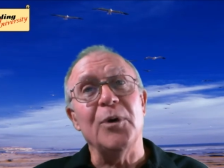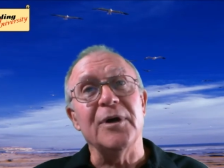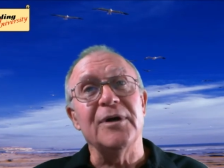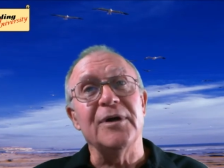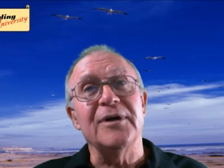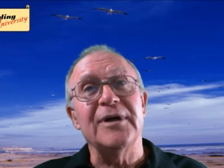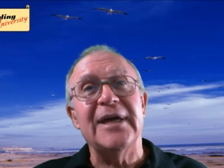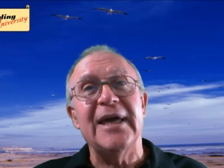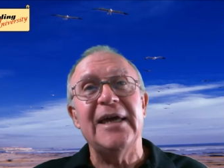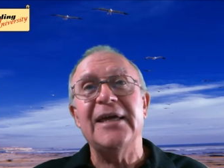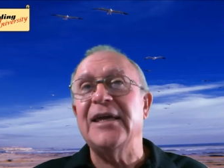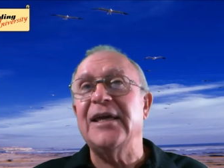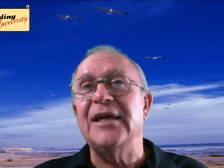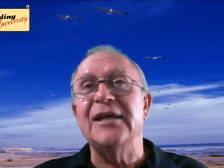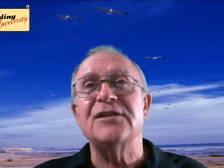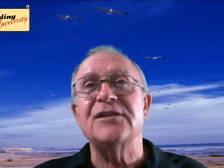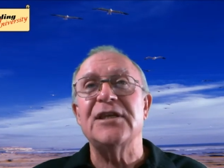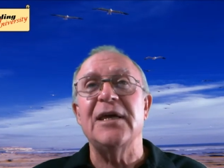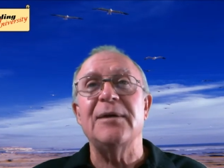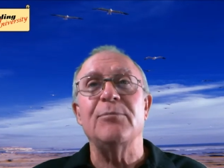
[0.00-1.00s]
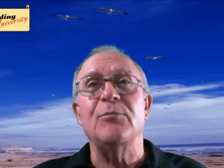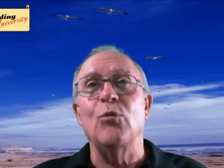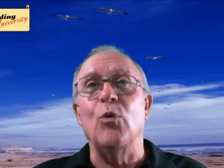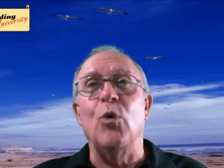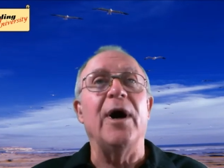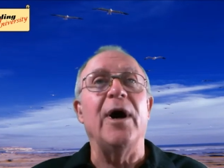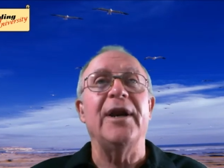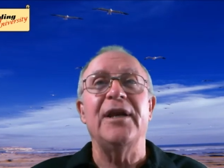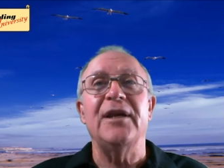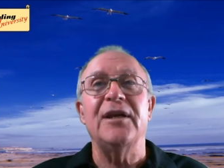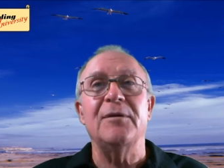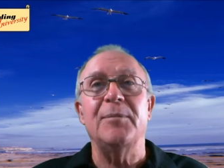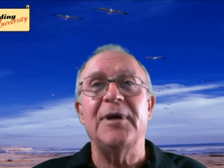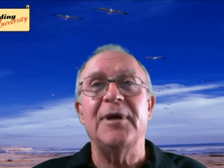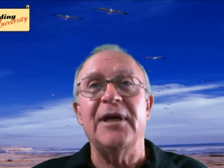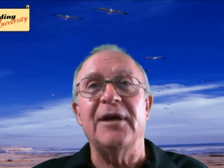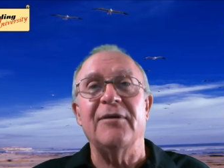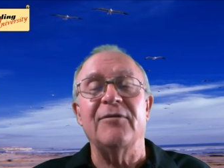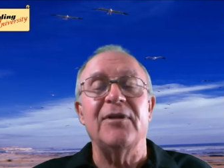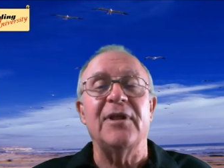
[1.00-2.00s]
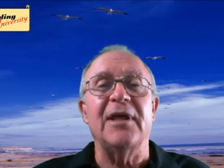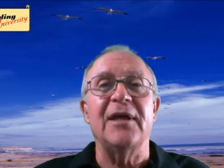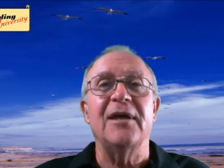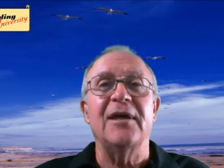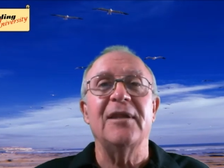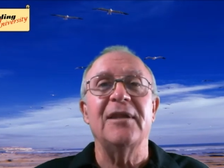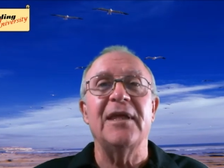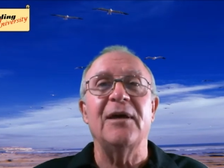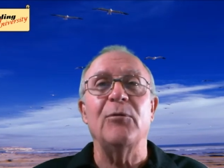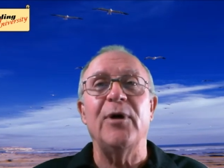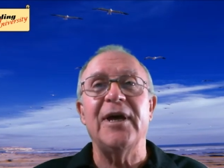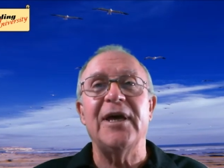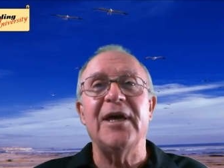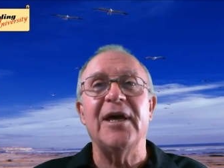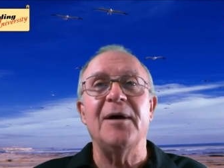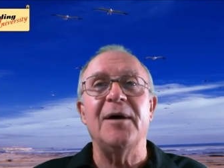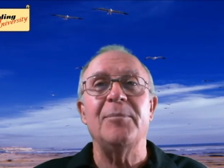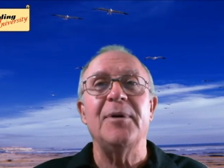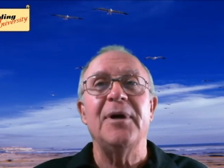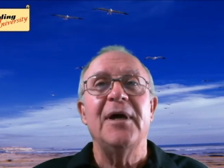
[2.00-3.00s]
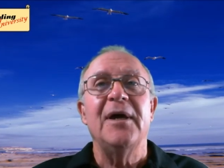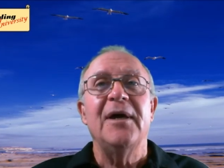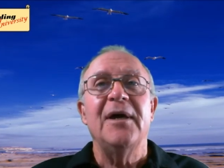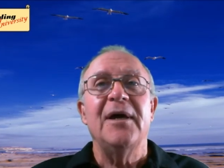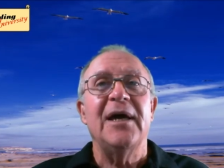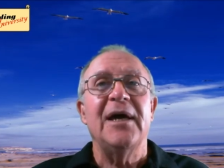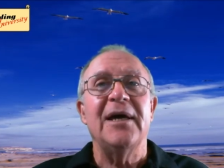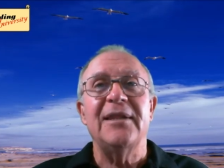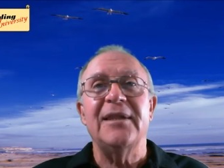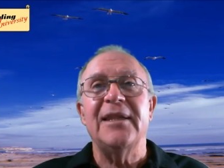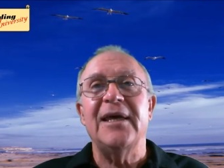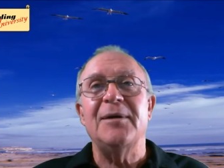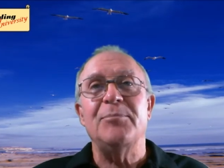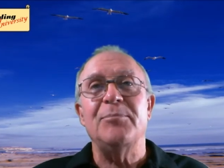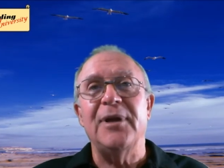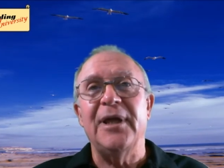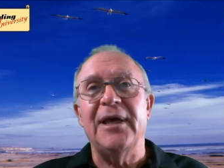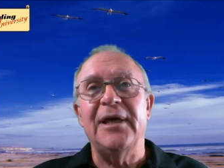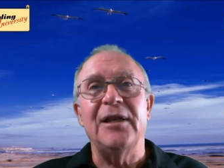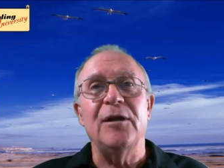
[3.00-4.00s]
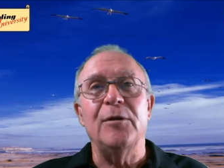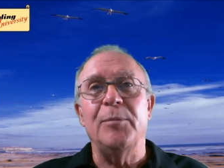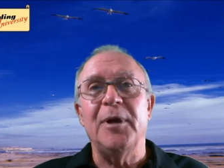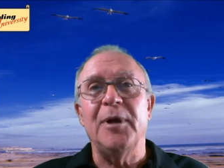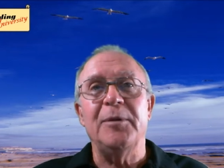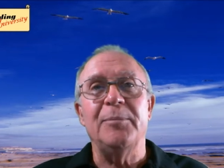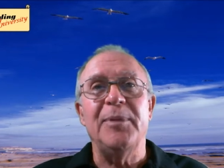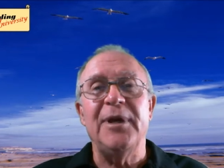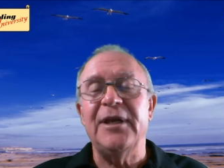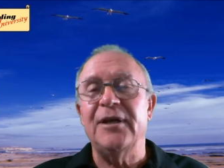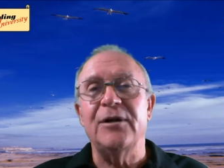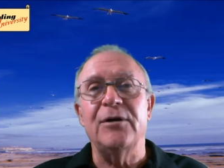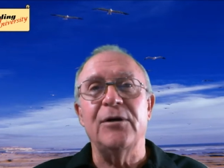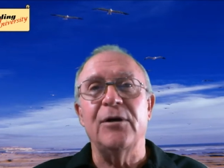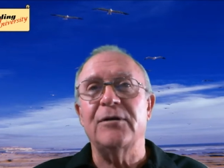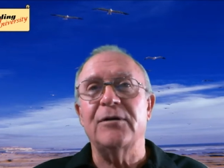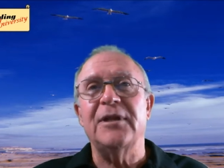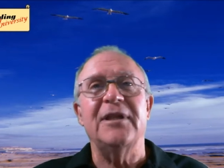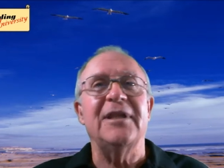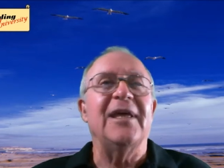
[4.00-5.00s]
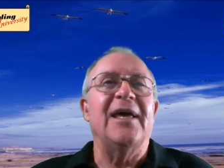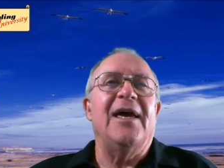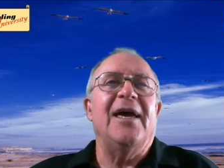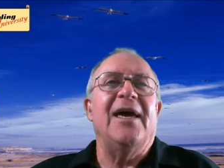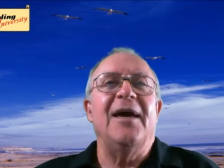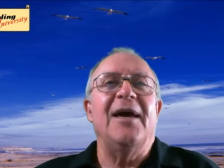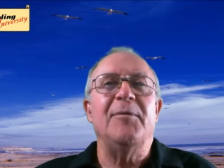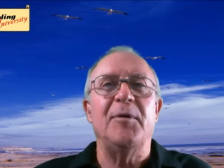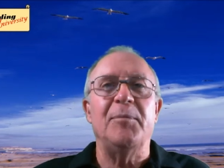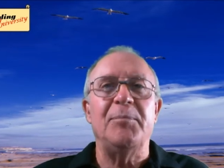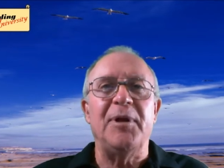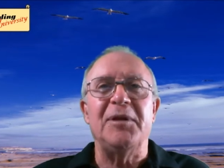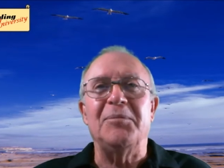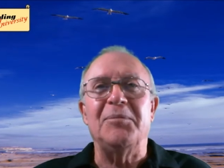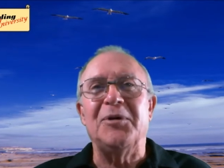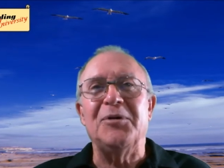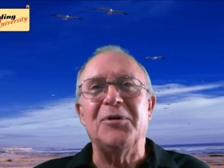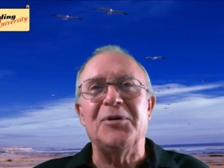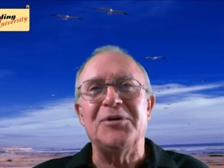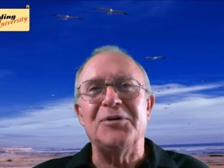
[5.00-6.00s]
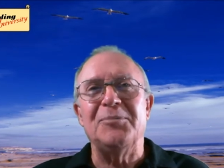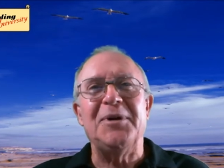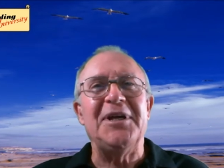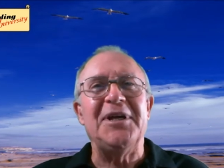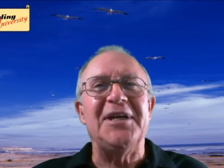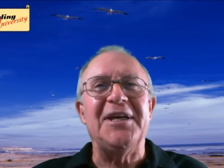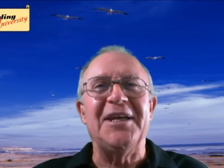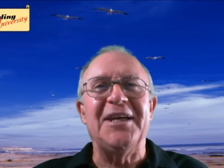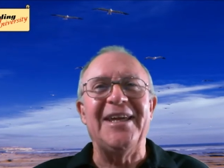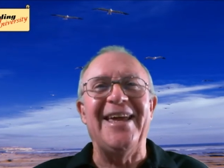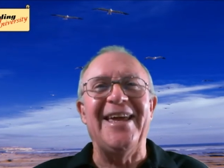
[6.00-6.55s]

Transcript: Okay, kids keep wanting to be they wake up and they play a little bit, be an adult, then I'm gonna play with my toys. Nobody kidding.